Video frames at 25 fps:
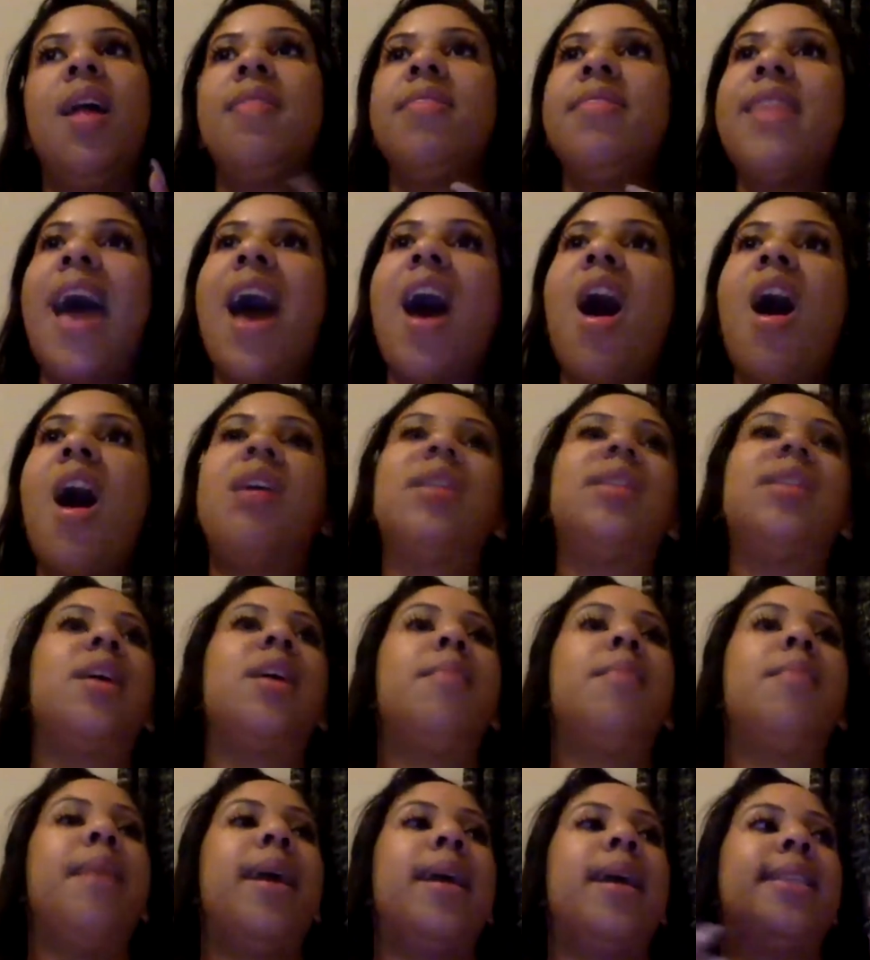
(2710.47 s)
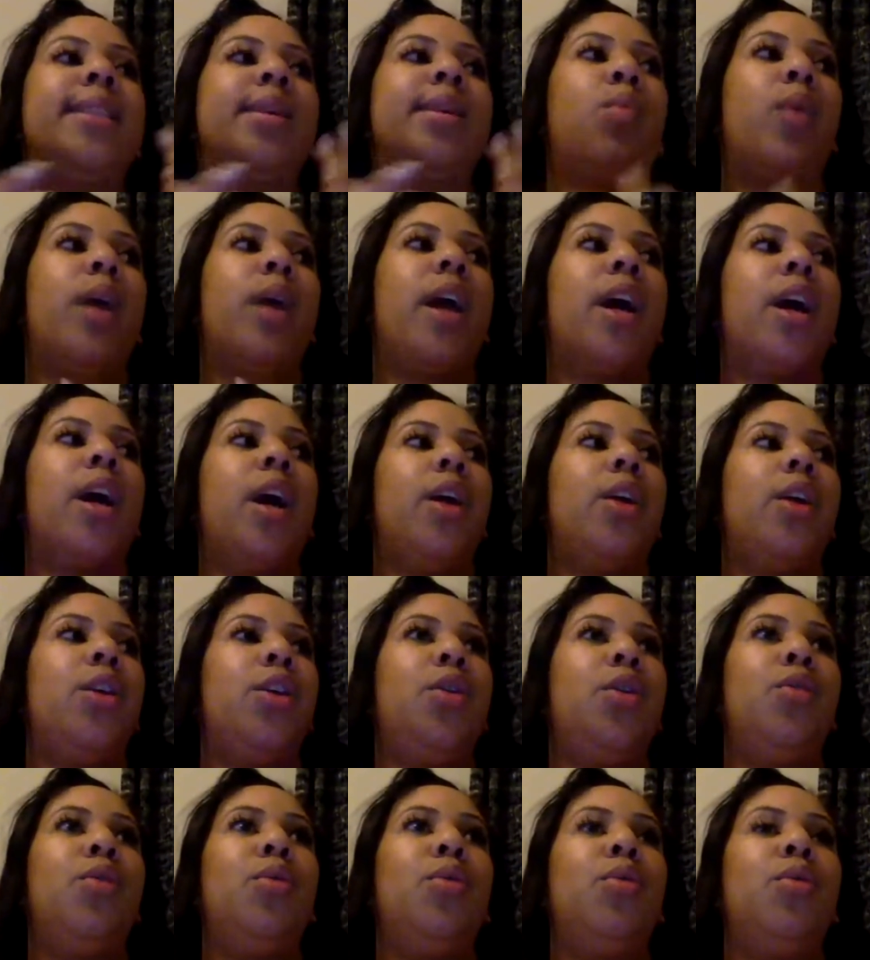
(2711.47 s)
That also makes it where
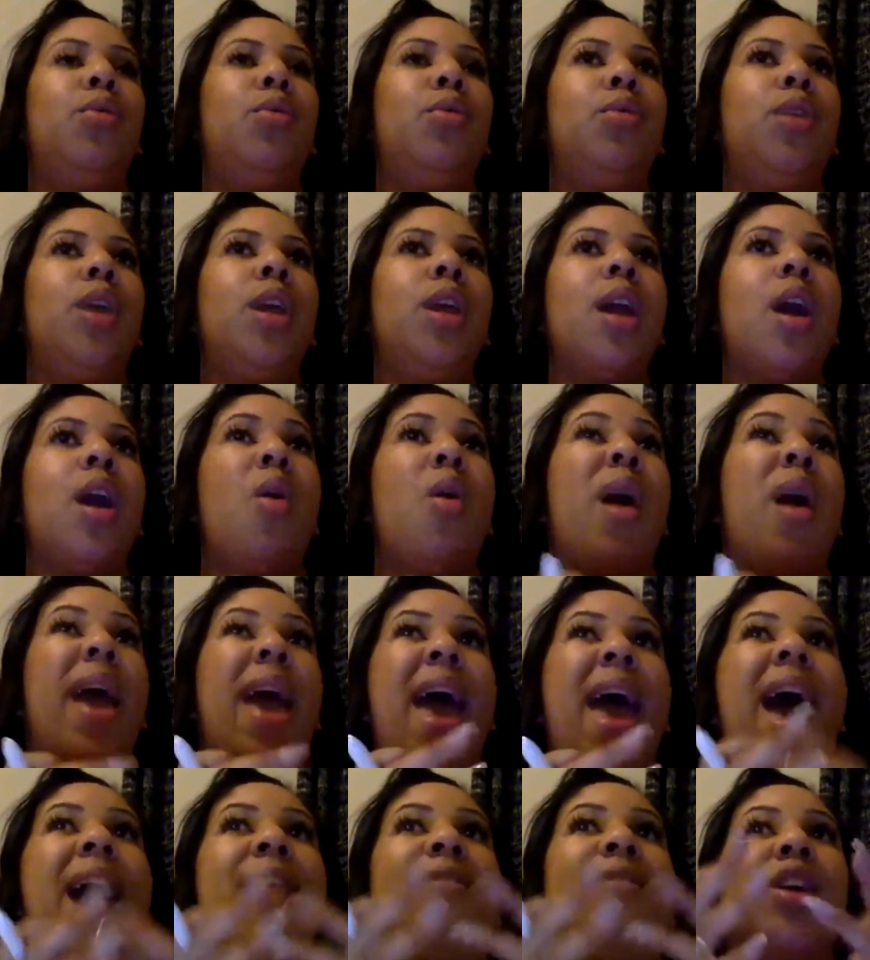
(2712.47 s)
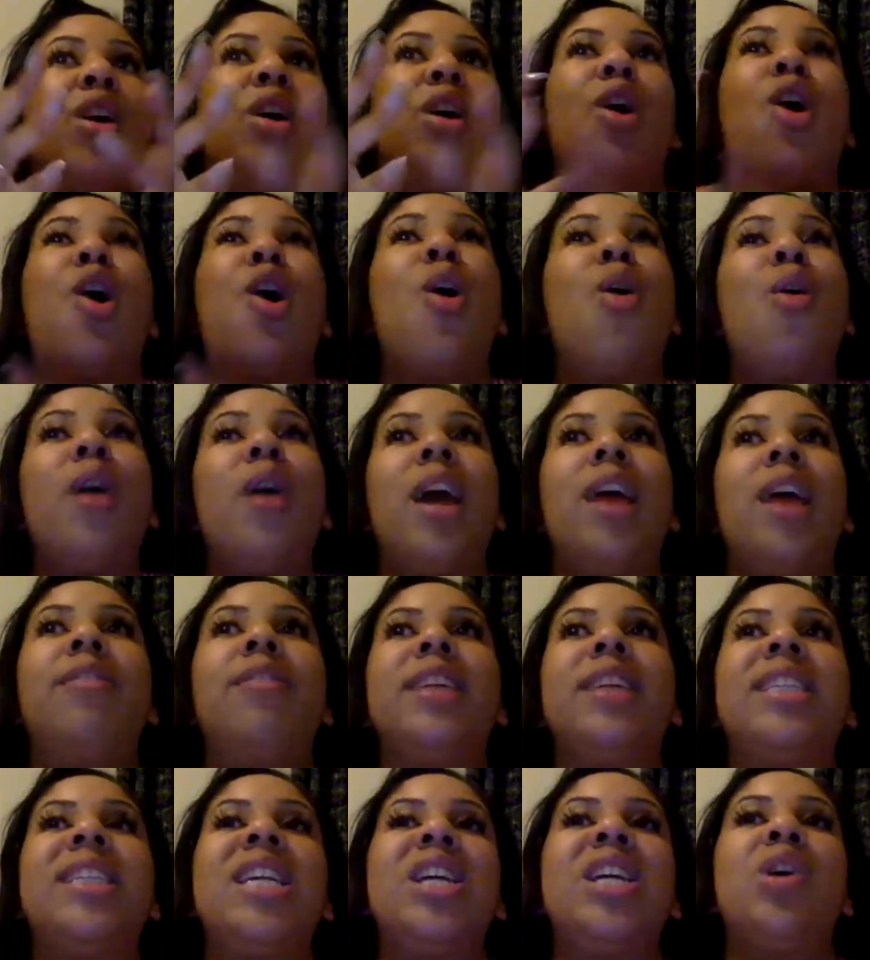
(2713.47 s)
you, you know, have a goal
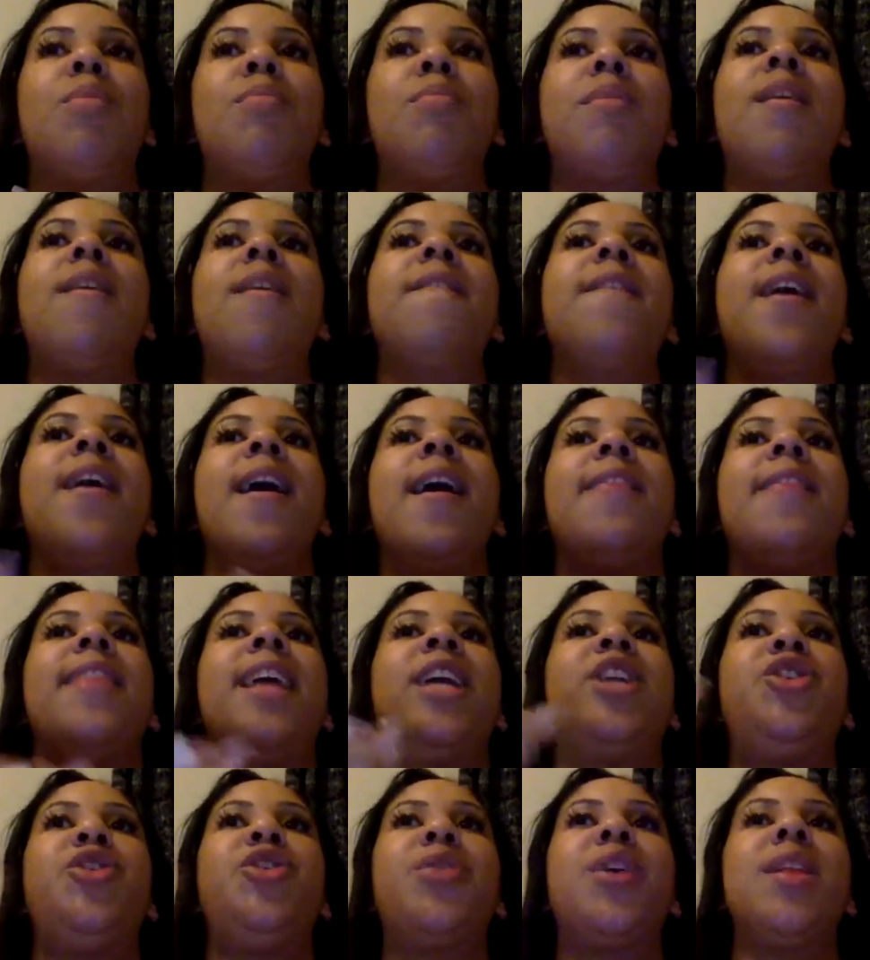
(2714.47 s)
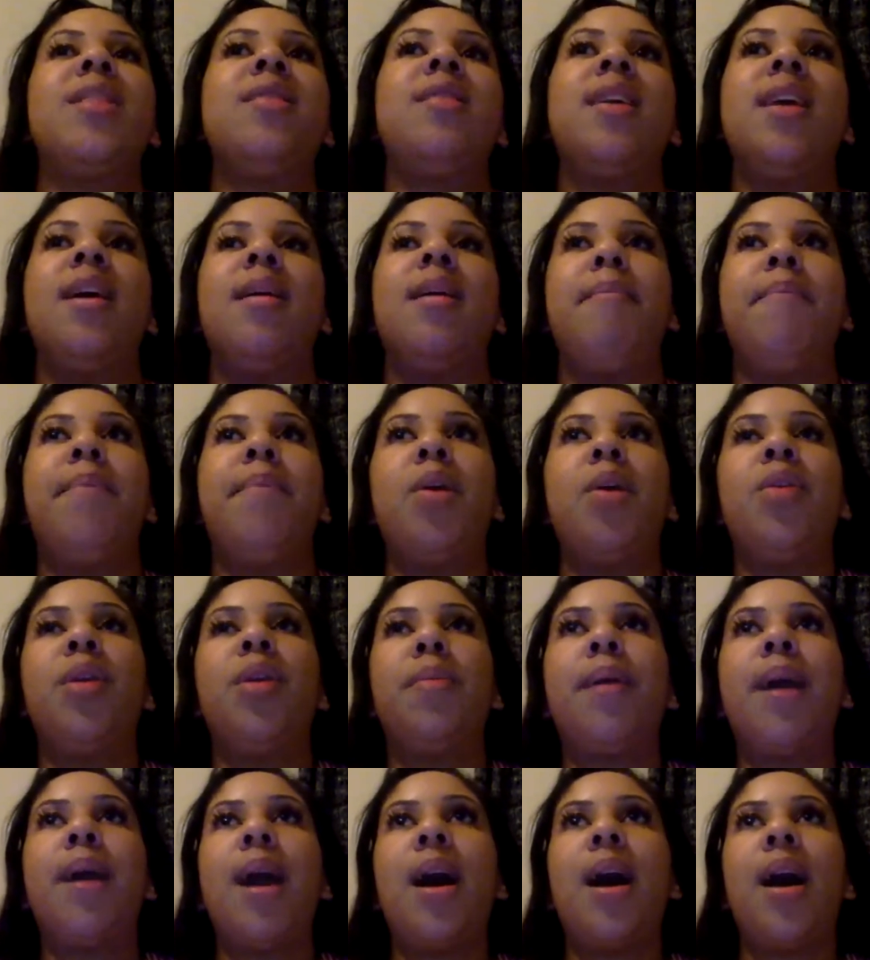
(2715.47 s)
every single month that you can then build
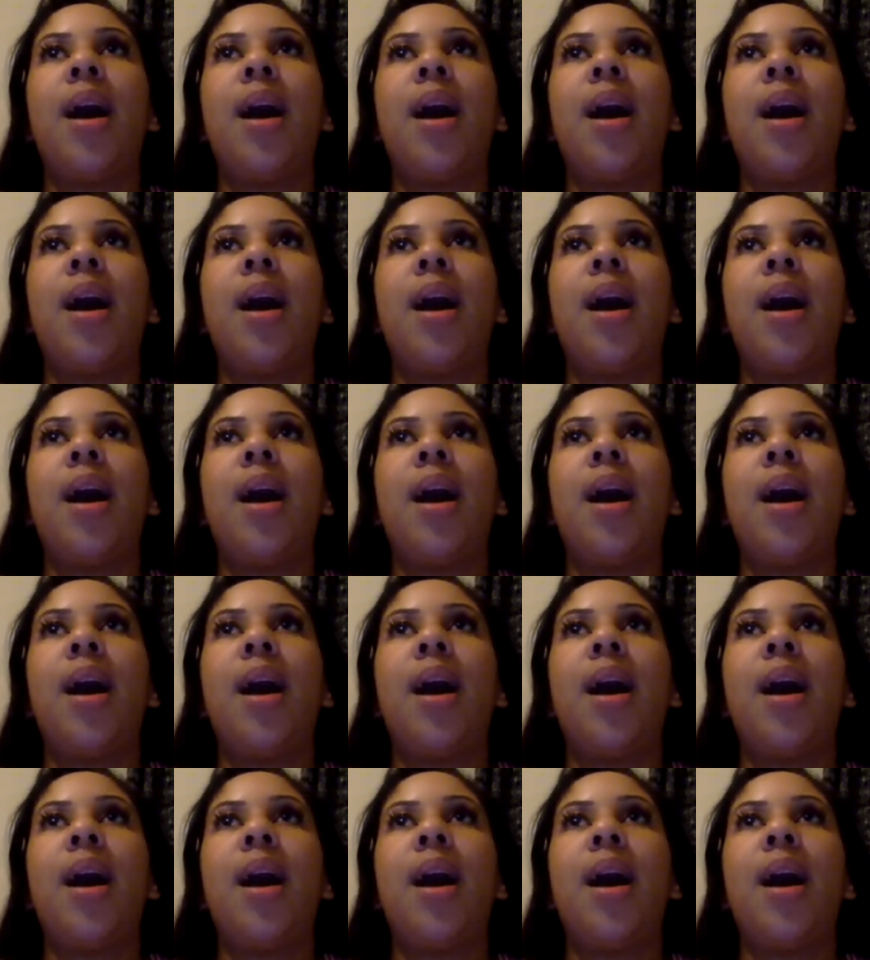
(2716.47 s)
upon.